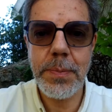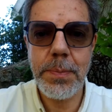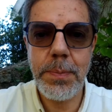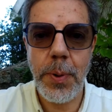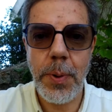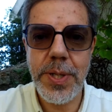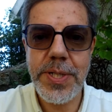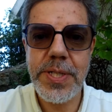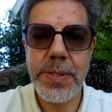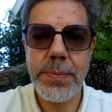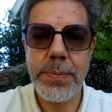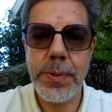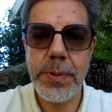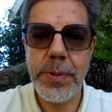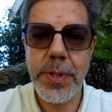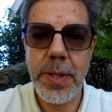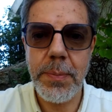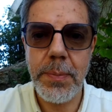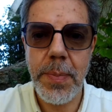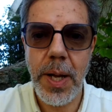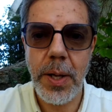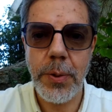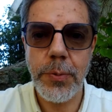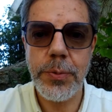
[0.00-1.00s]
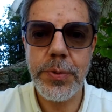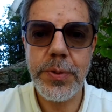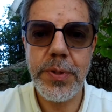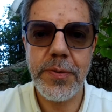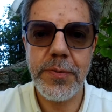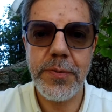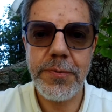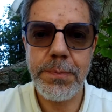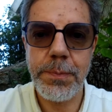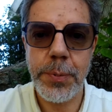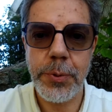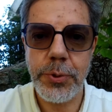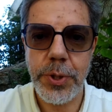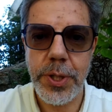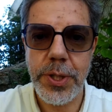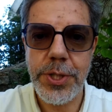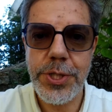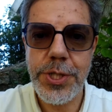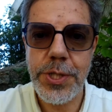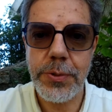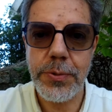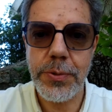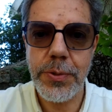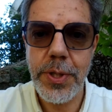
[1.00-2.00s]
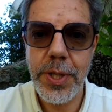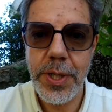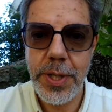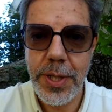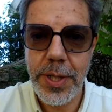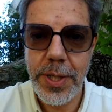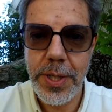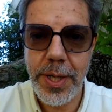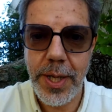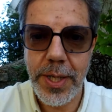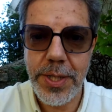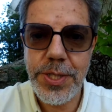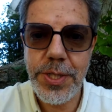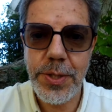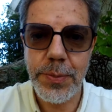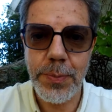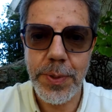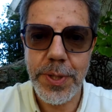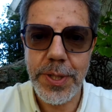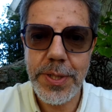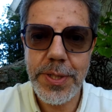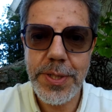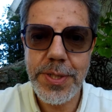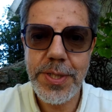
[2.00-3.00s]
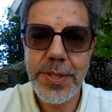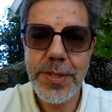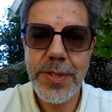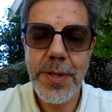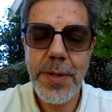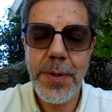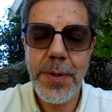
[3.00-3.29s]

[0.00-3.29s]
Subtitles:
possible amount of potential customers.